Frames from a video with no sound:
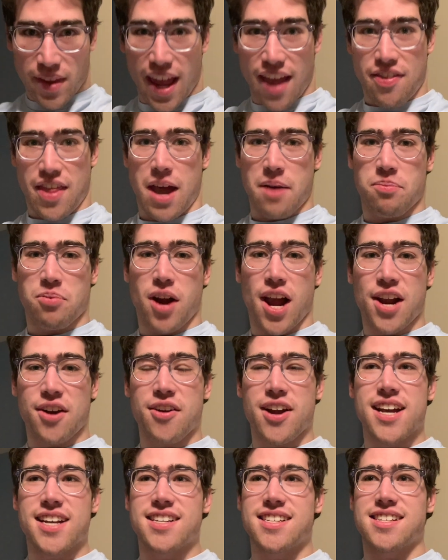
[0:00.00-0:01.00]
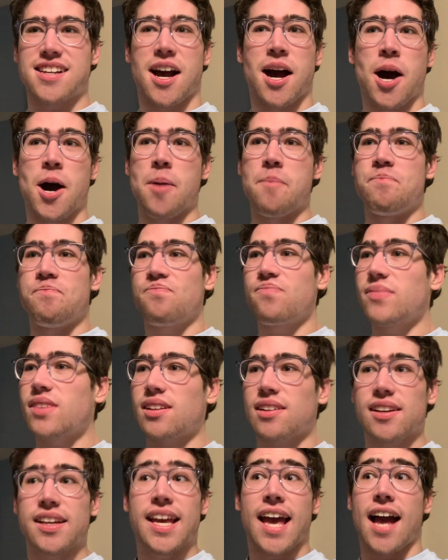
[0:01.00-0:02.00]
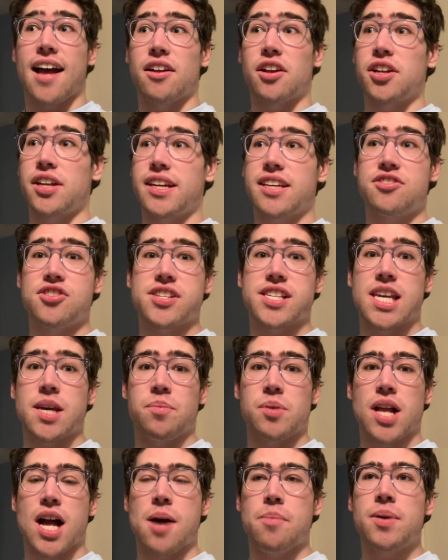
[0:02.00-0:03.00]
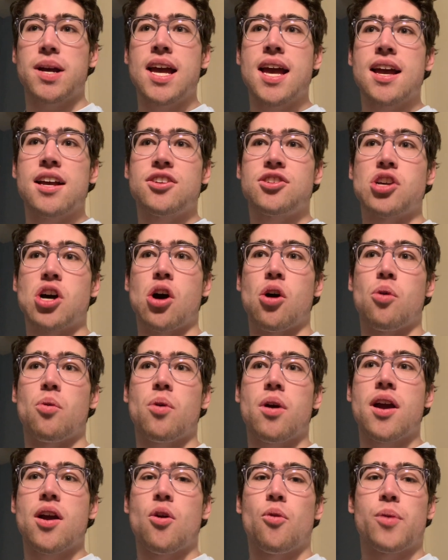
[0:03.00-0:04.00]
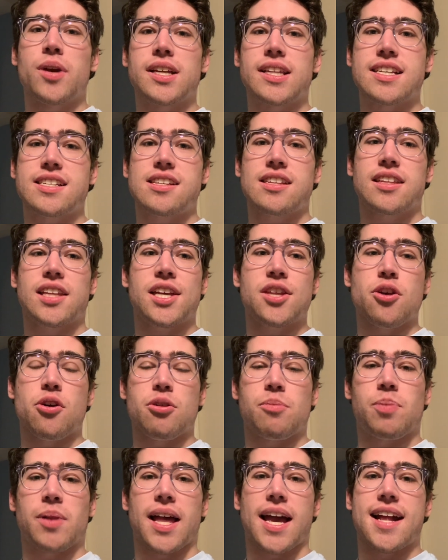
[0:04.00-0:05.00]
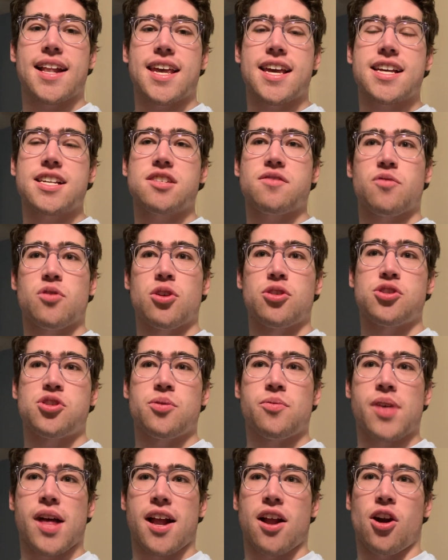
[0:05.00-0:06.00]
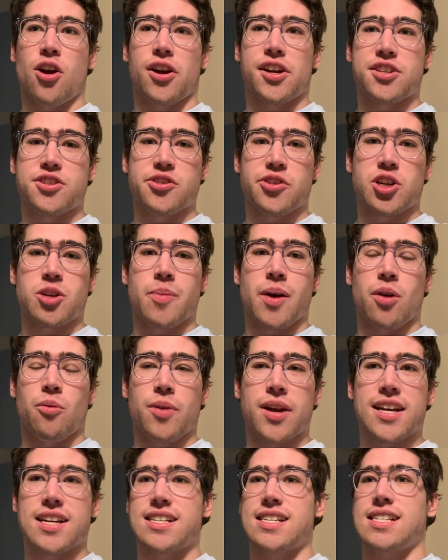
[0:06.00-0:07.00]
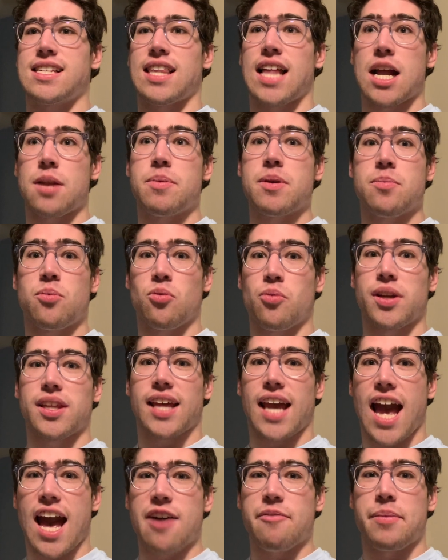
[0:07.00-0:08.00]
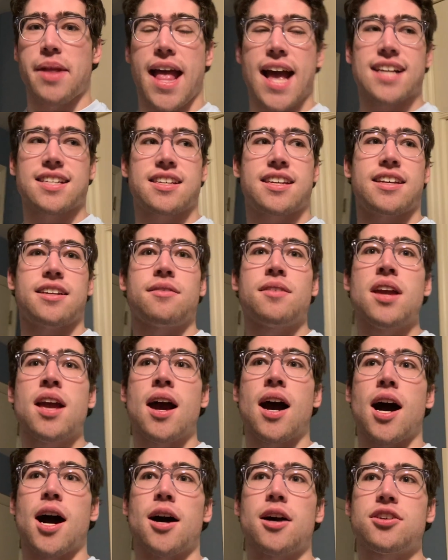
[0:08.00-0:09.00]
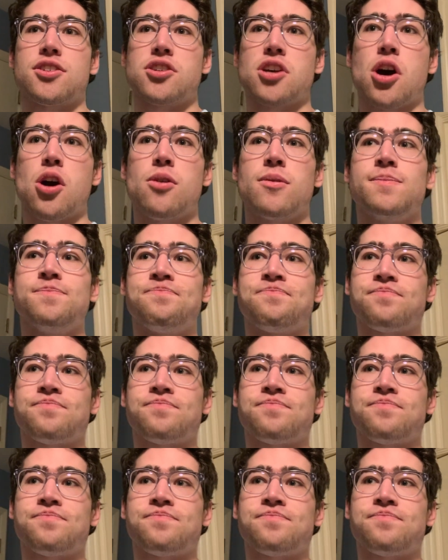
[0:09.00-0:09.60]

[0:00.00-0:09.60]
and that progress. Um, yeah, gonna just keep it up. So realistically, though, the plan is for those of you that are concerned about rings, because a lot of people really have been asking. Uh, so